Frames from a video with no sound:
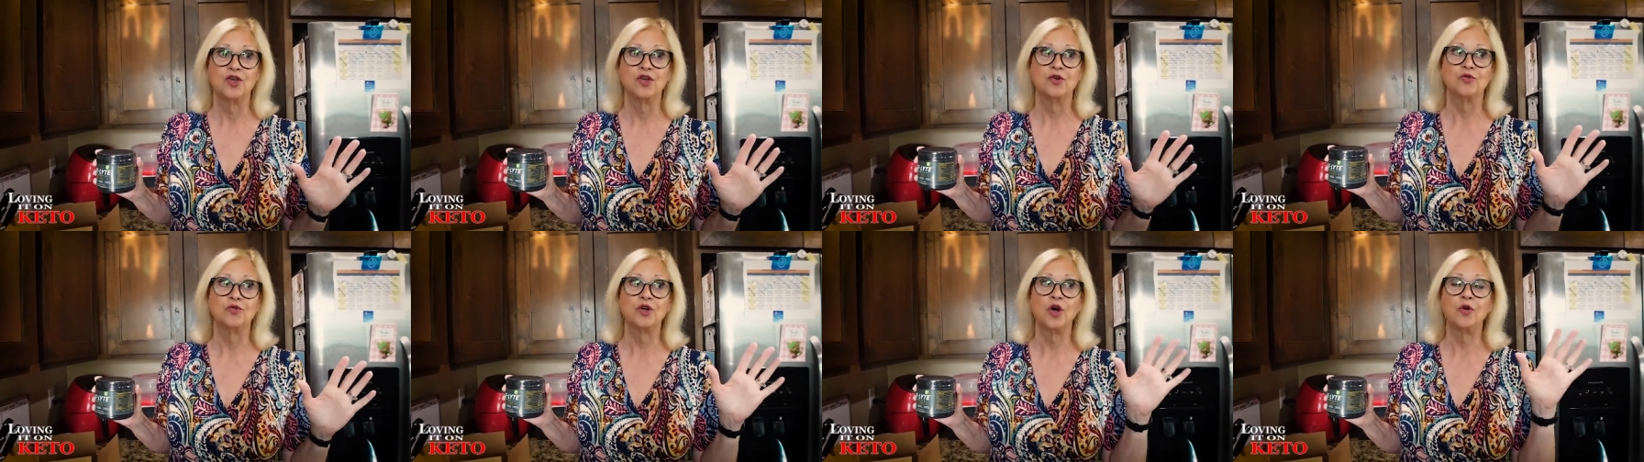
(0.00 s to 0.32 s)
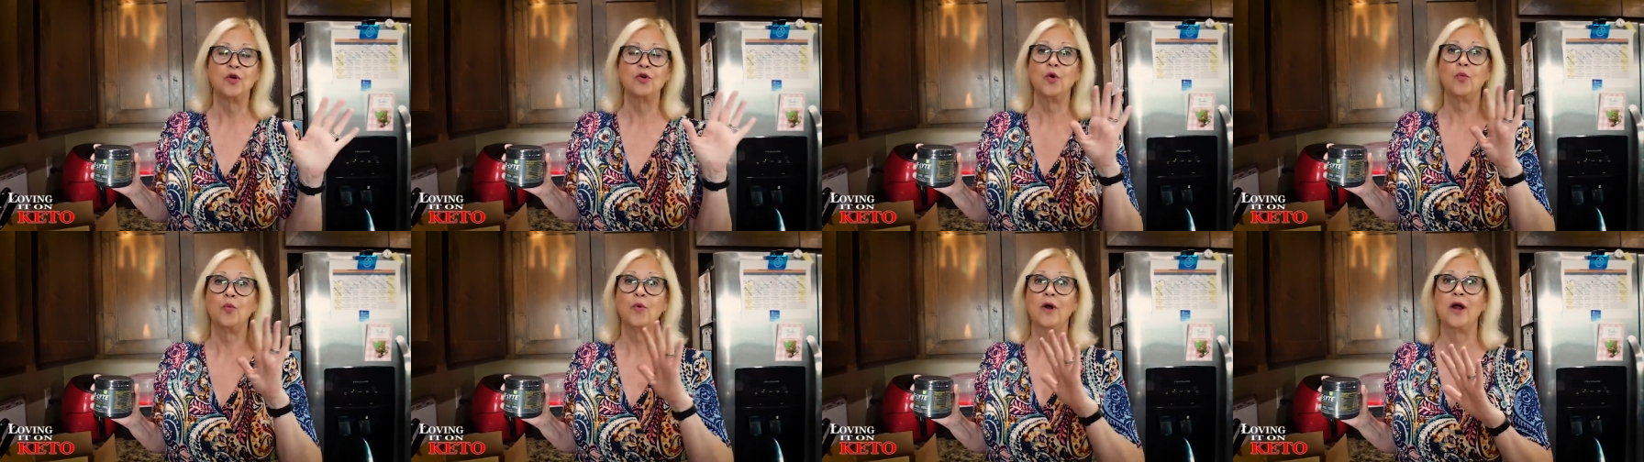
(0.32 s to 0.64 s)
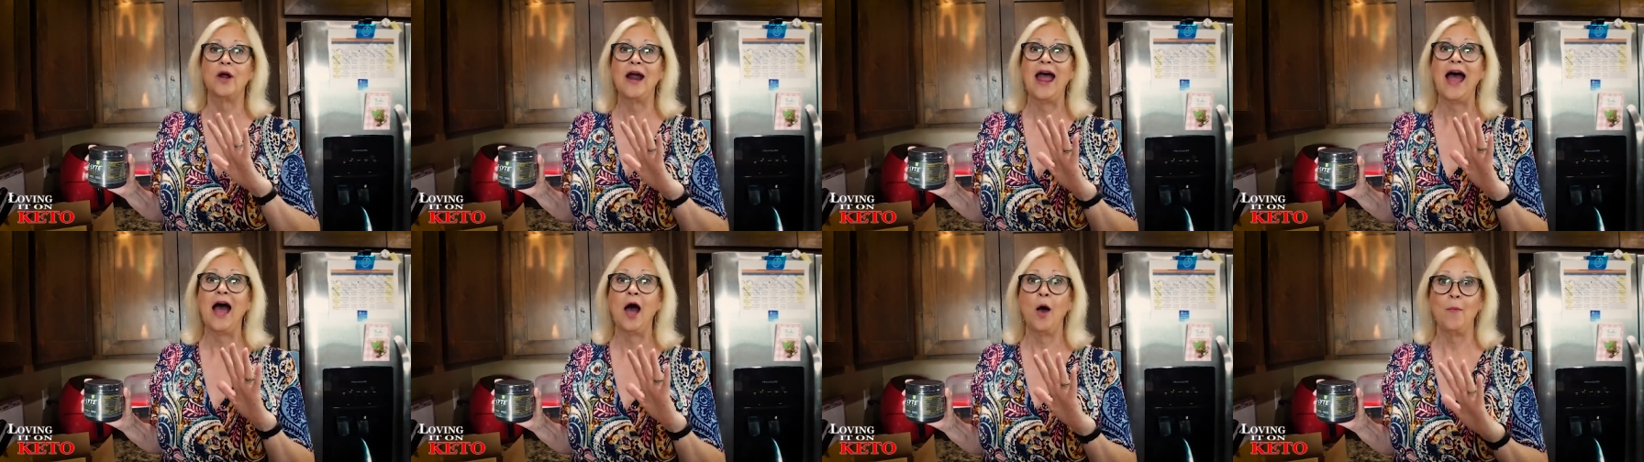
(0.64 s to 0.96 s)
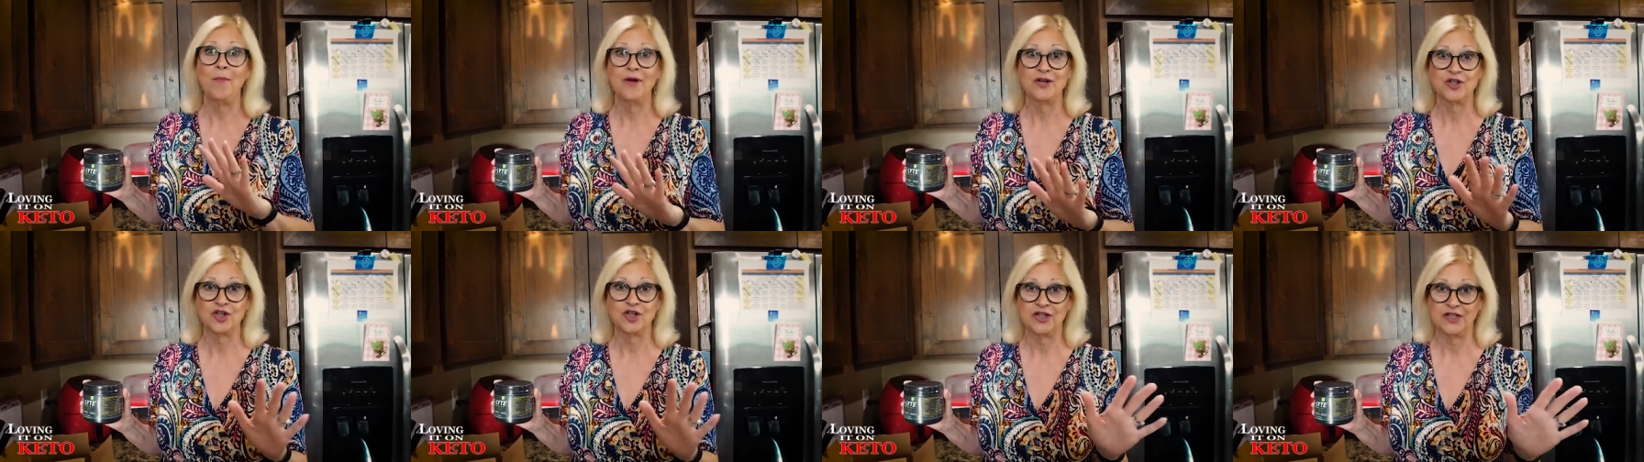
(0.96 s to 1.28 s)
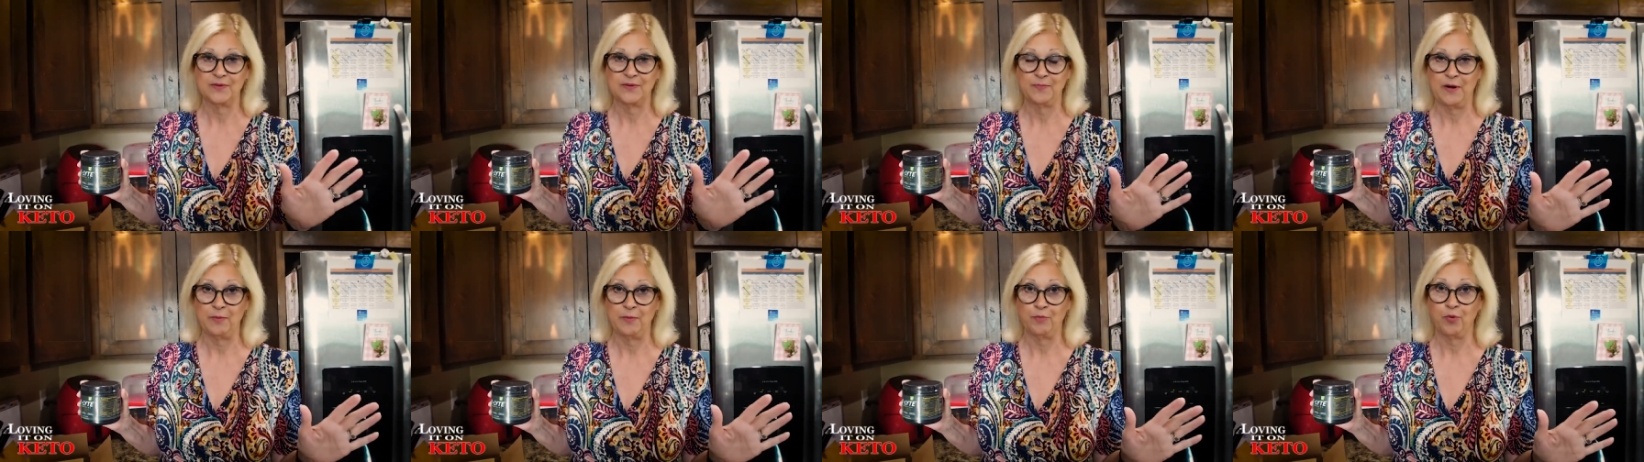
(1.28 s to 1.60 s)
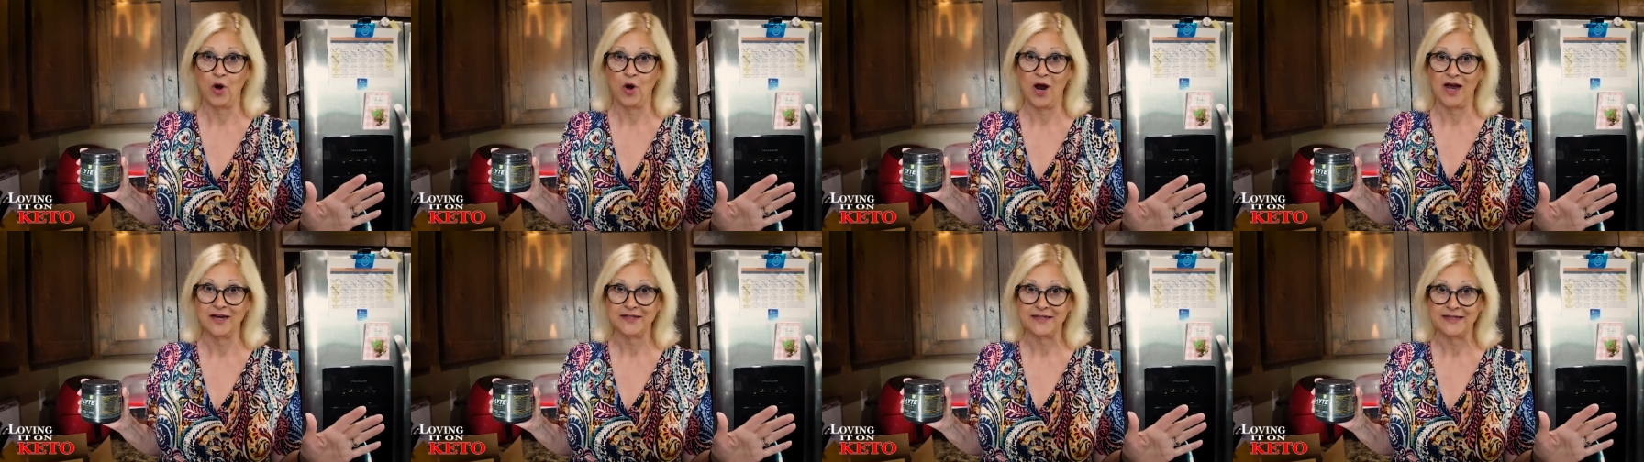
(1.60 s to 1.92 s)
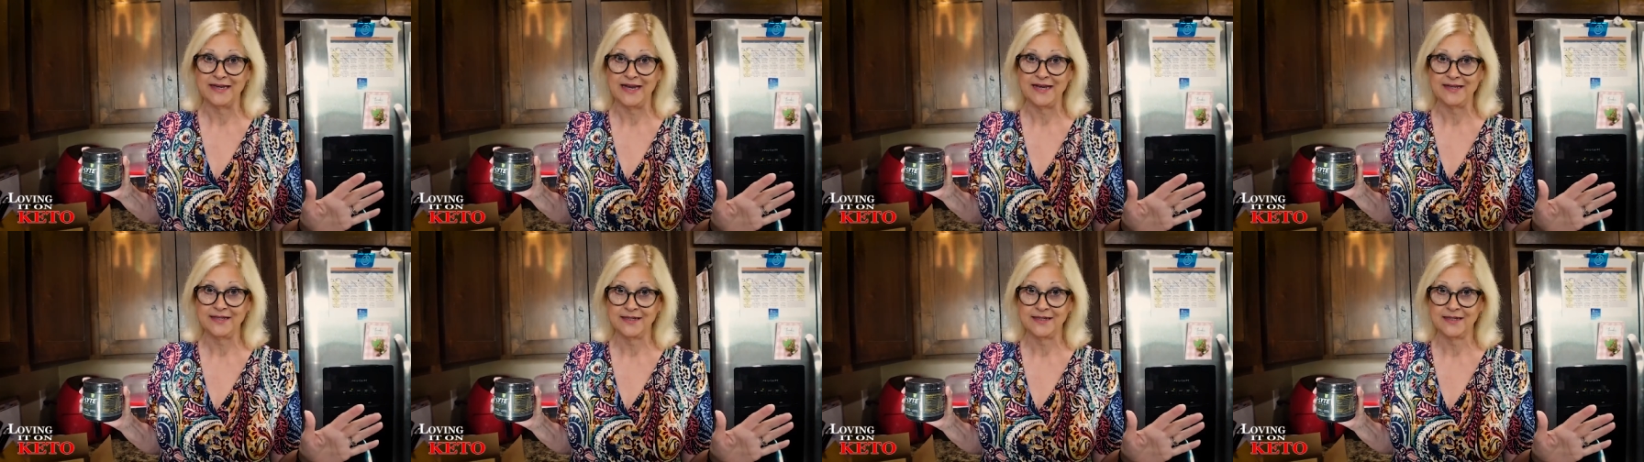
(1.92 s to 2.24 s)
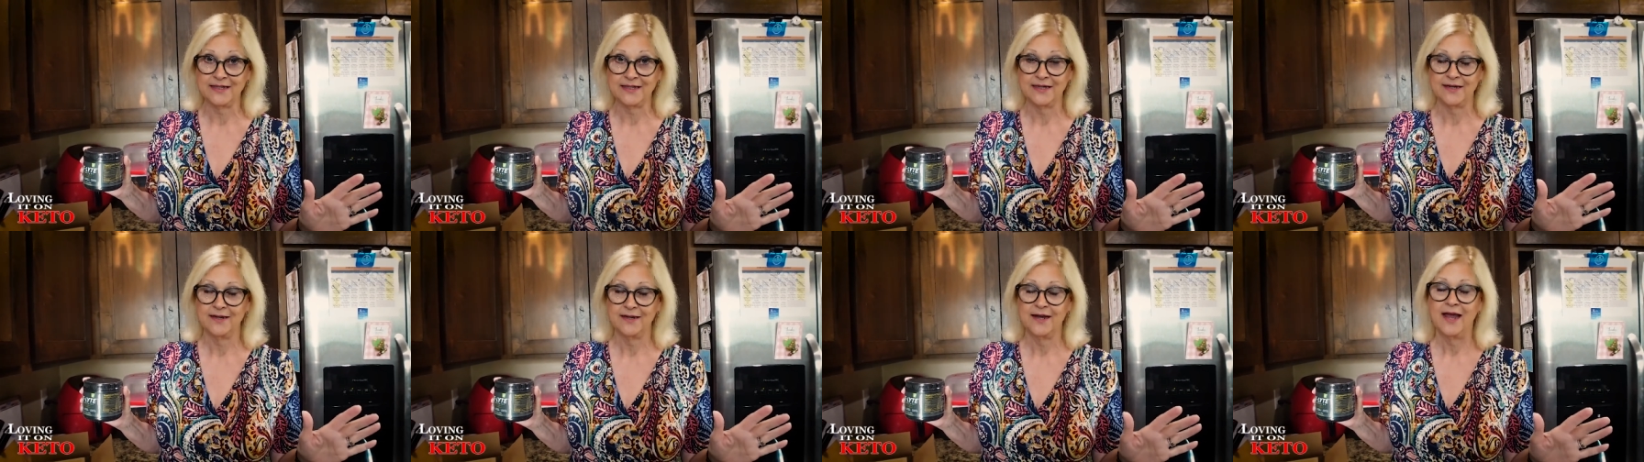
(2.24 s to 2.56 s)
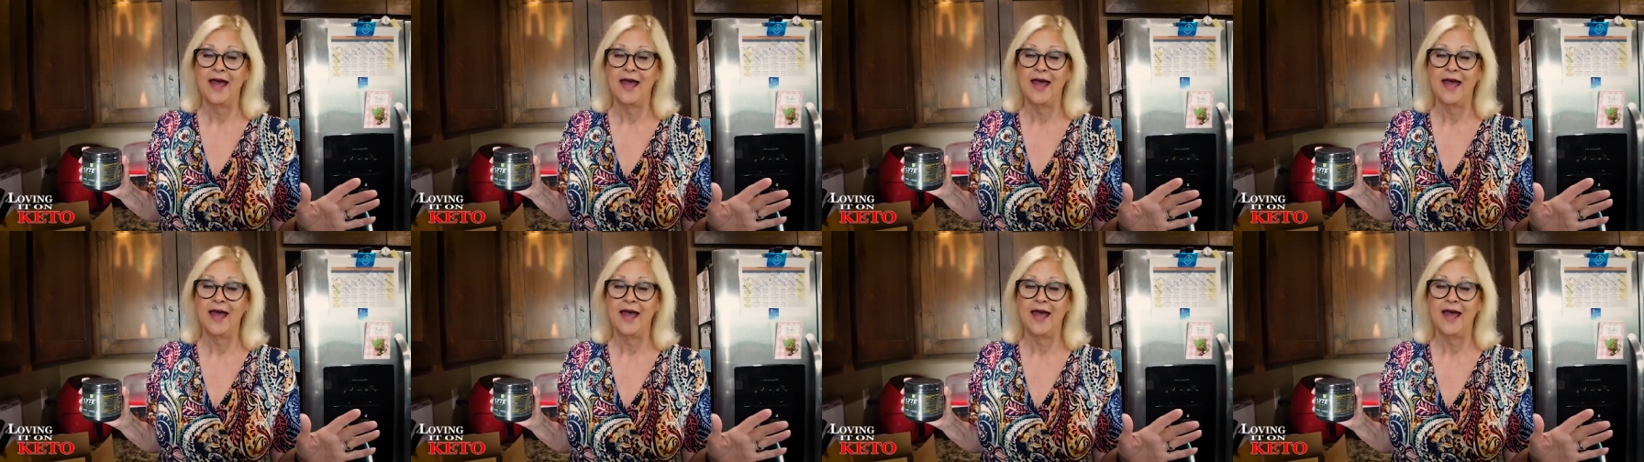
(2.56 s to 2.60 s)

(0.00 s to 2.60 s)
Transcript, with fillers: You don't know how much has been processed,